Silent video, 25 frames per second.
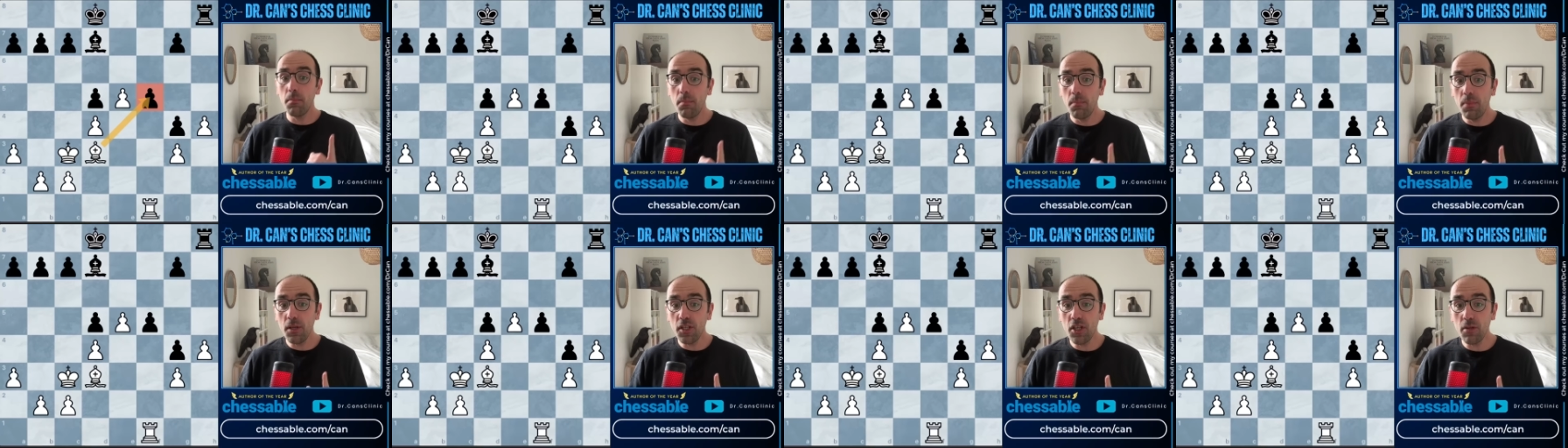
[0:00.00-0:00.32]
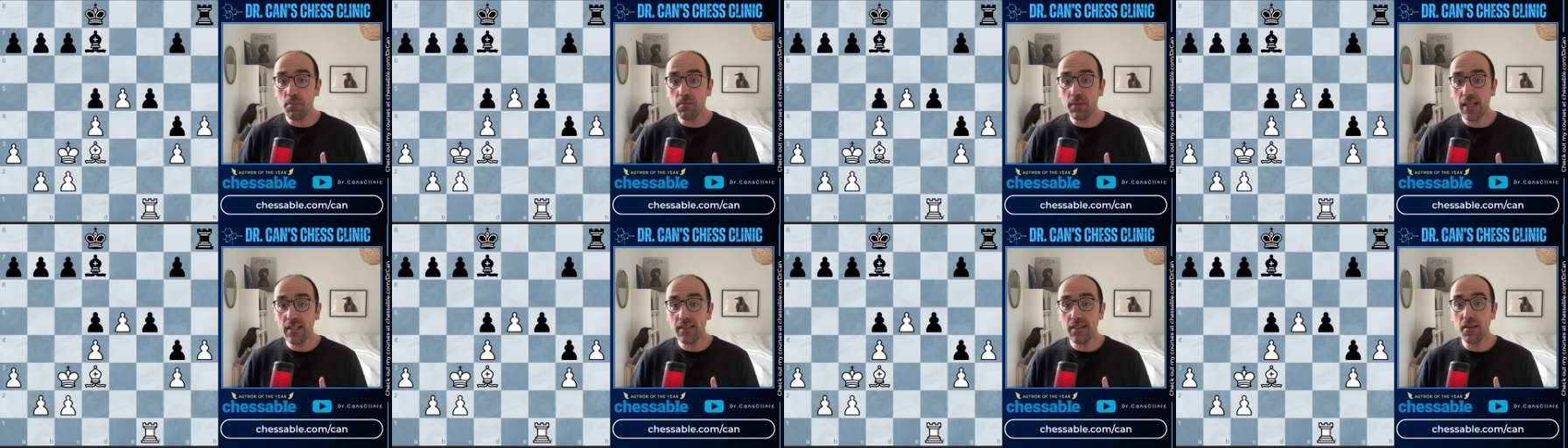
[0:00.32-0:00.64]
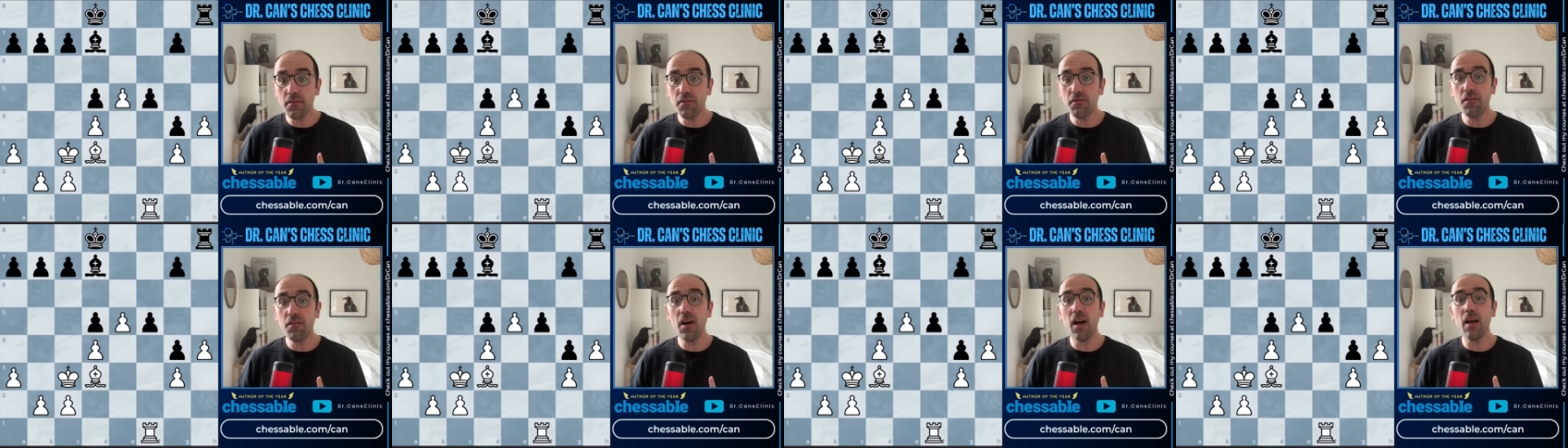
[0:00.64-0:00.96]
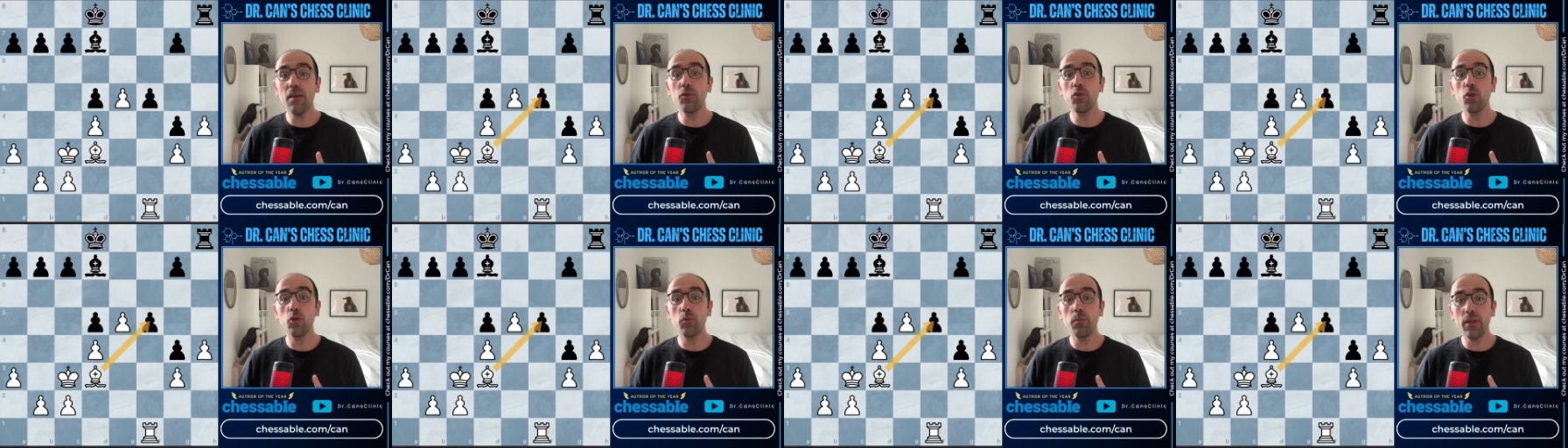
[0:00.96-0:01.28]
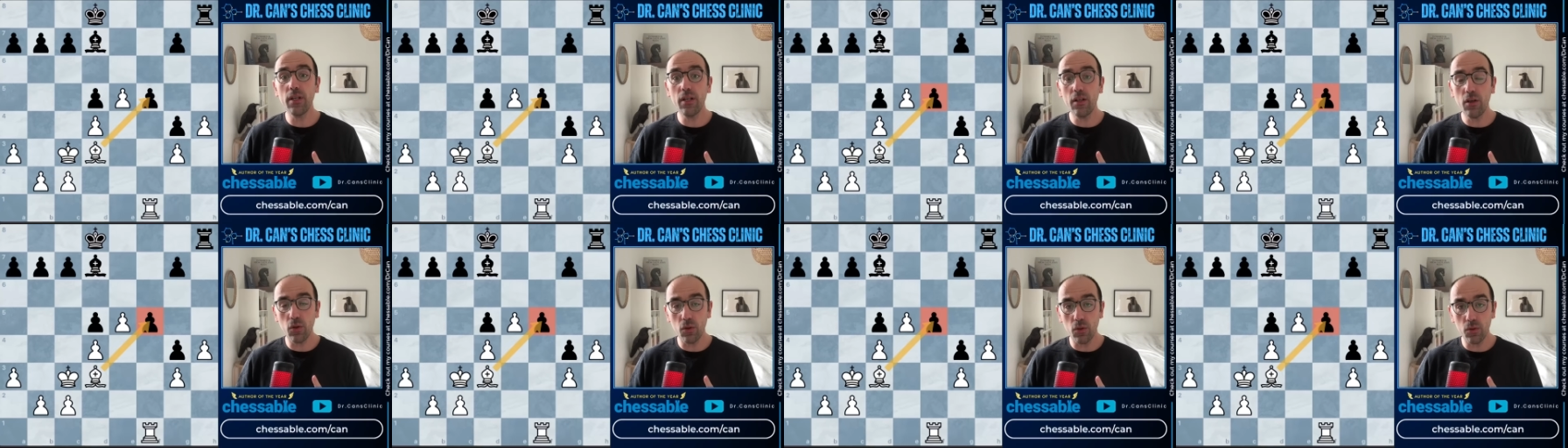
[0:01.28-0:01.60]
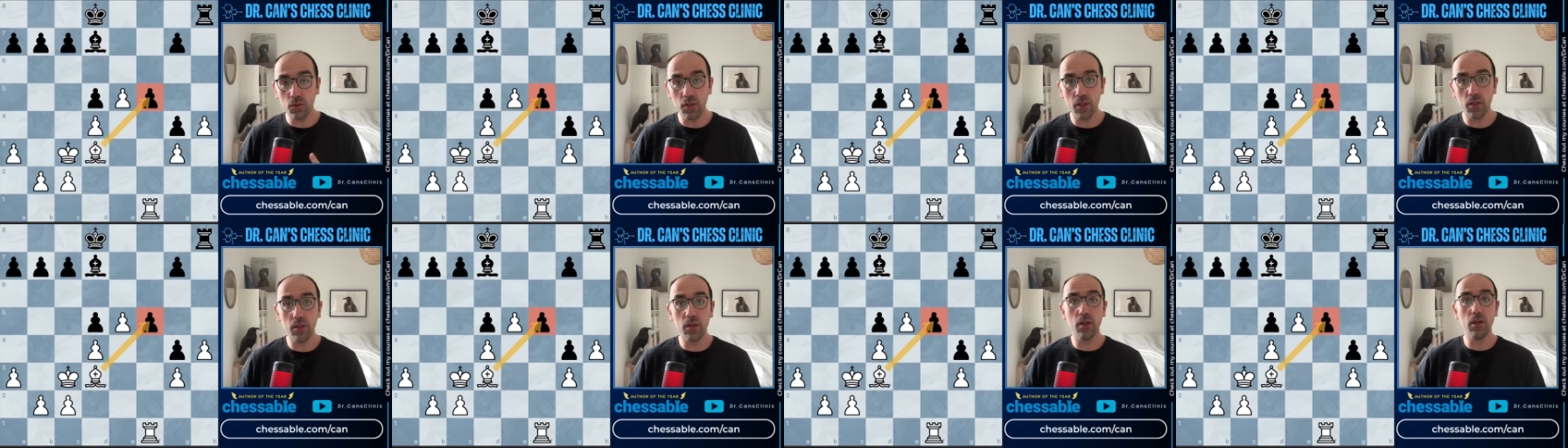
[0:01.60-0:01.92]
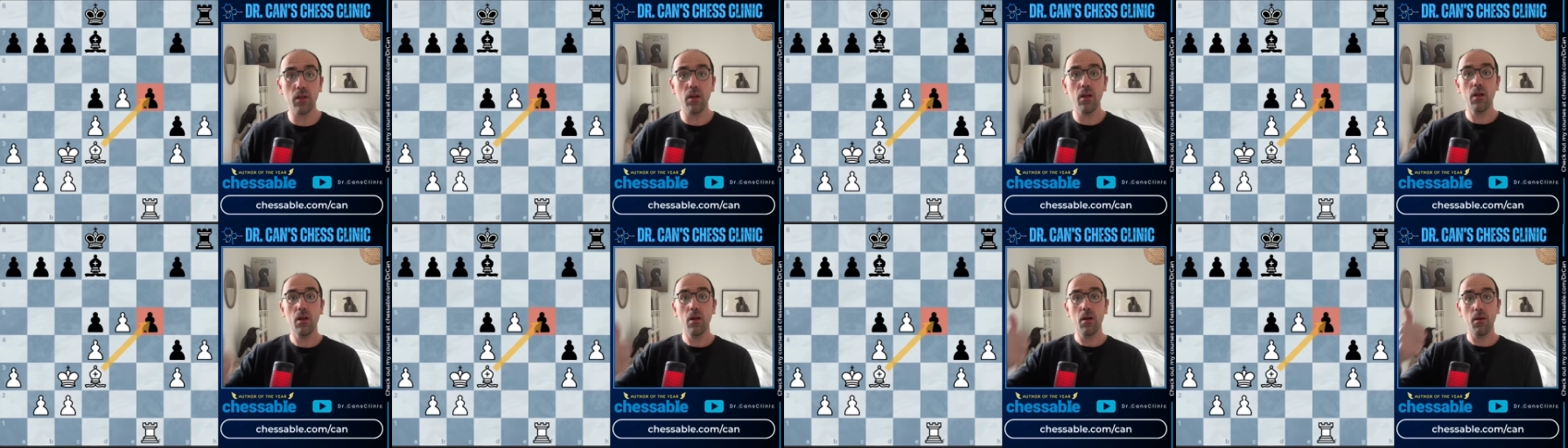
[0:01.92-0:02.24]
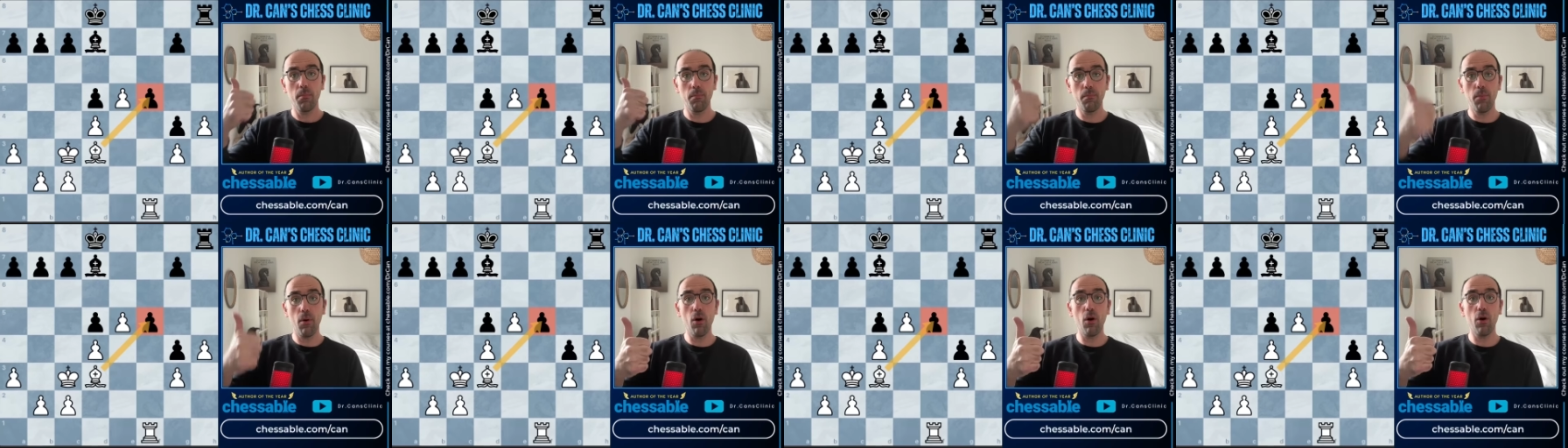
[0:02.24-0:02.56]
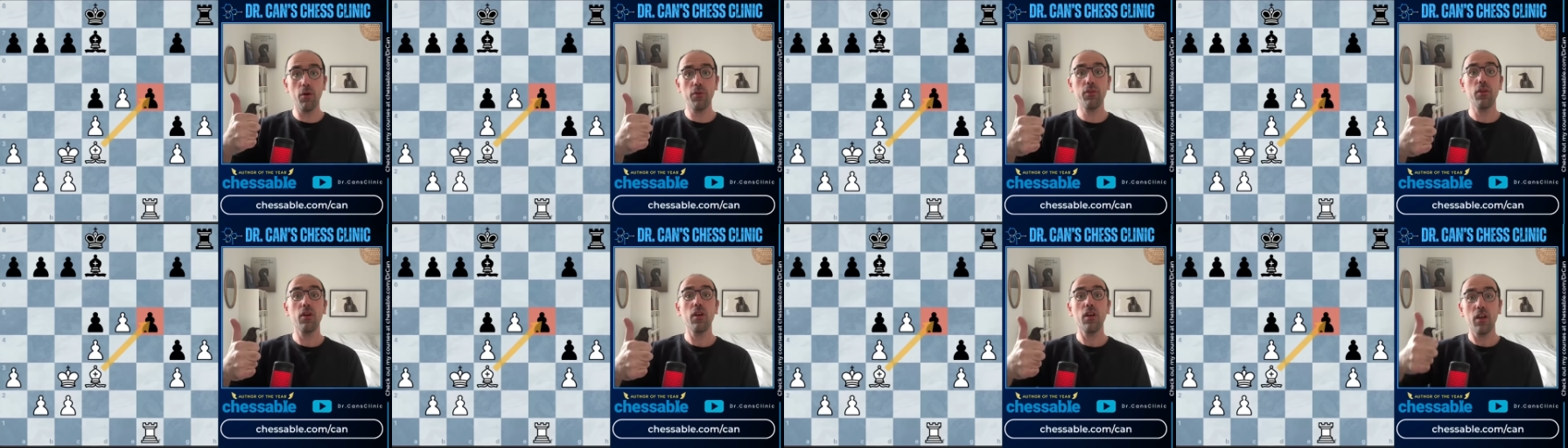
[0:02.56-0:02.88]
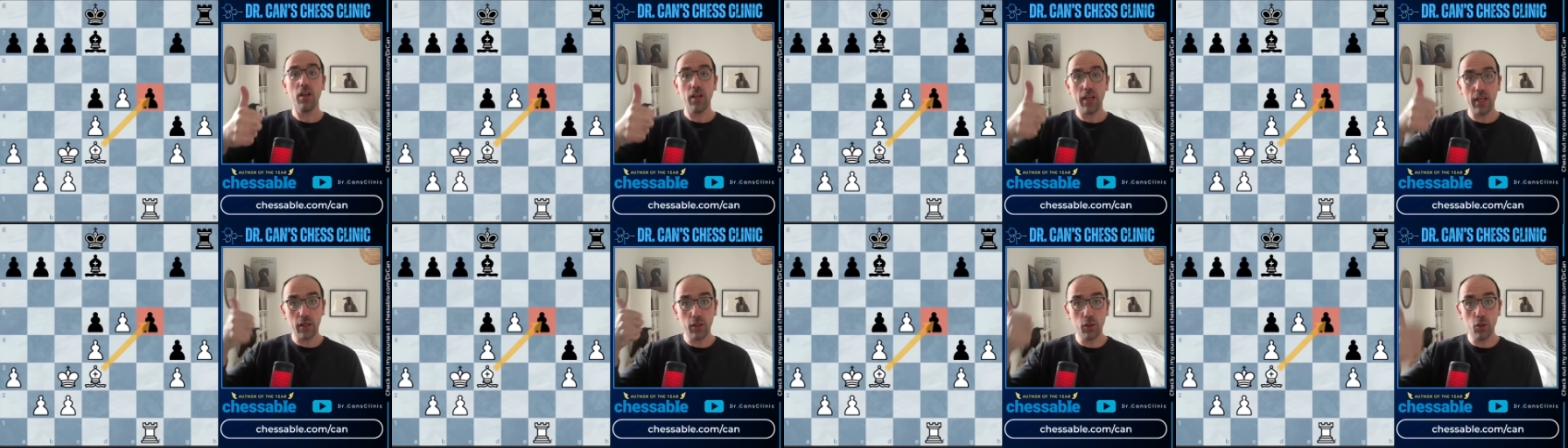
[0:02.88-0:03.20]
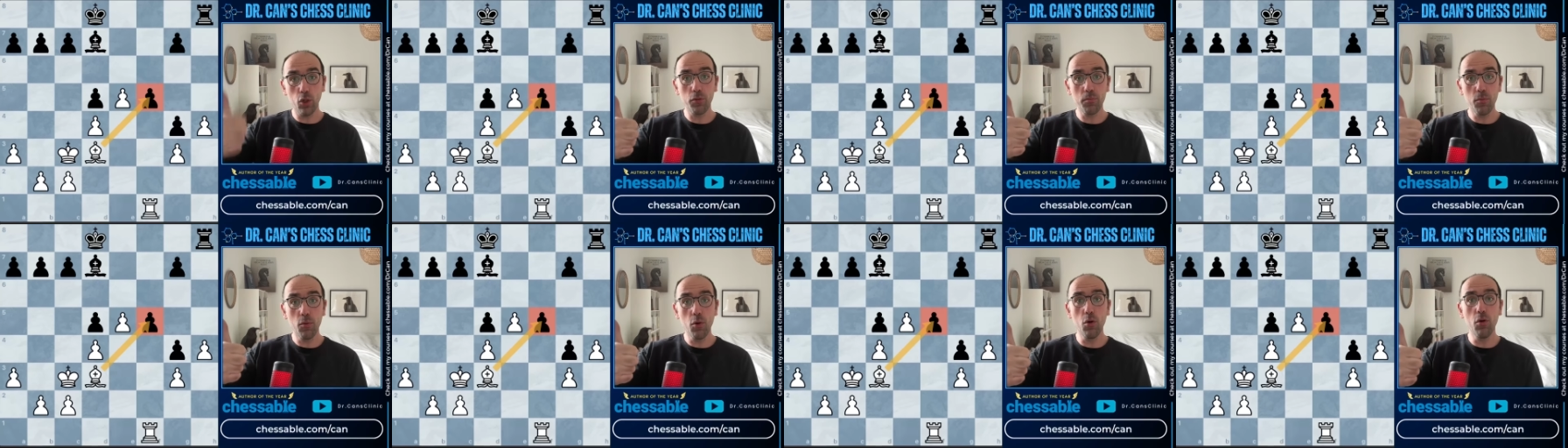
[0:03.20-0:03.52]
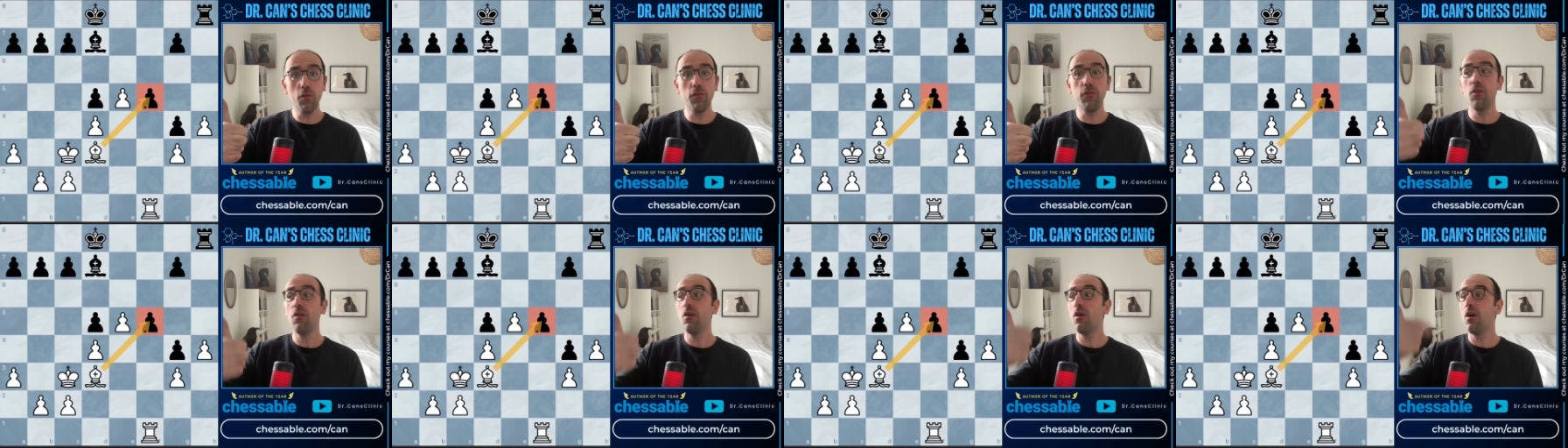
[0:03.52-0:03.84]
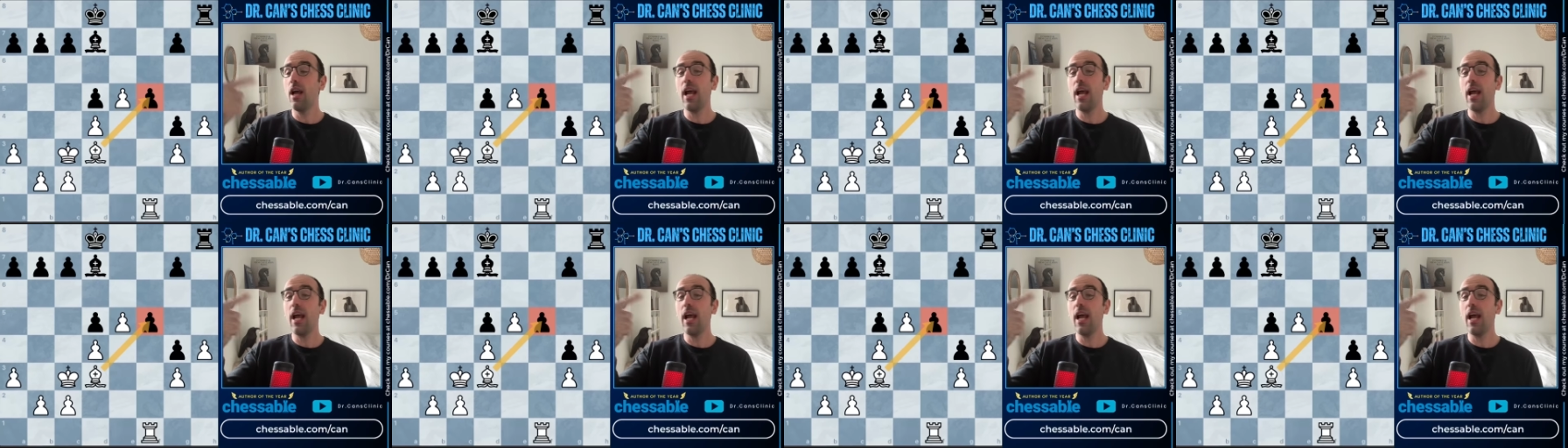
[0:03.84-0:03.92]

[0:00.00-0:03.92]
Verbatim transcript: bishop takes f5 should be considered both a good move